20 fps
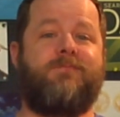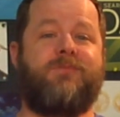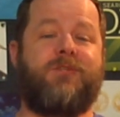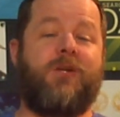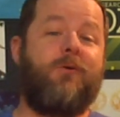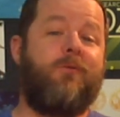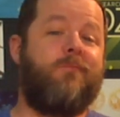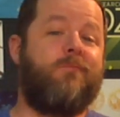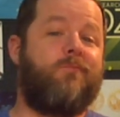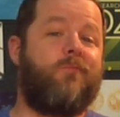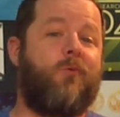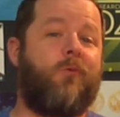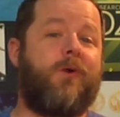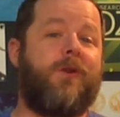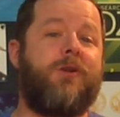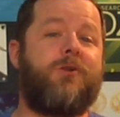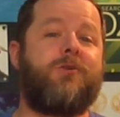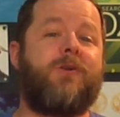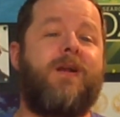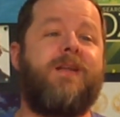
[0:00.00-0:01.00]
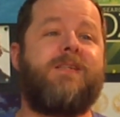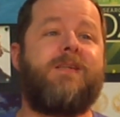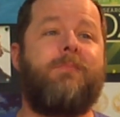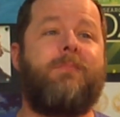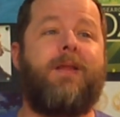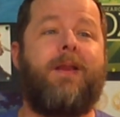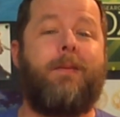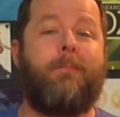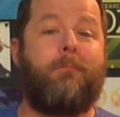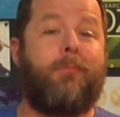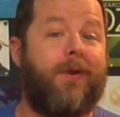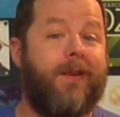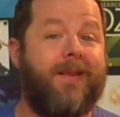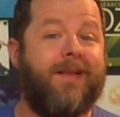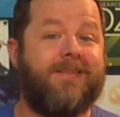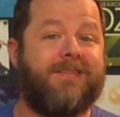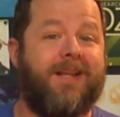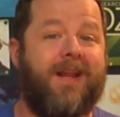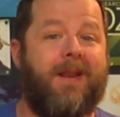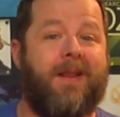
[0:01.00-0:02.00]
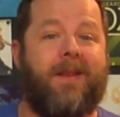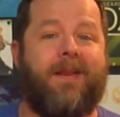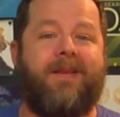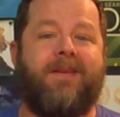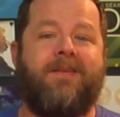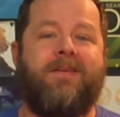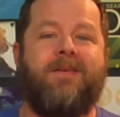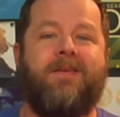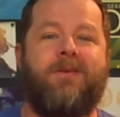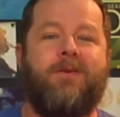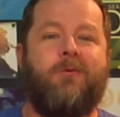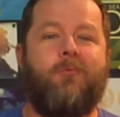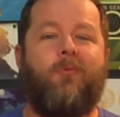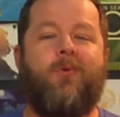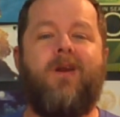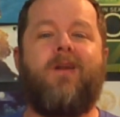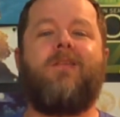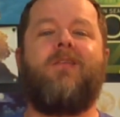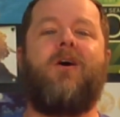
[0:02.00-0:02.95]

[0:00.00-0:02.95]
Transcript: So we're going to try something pretty exciting. We are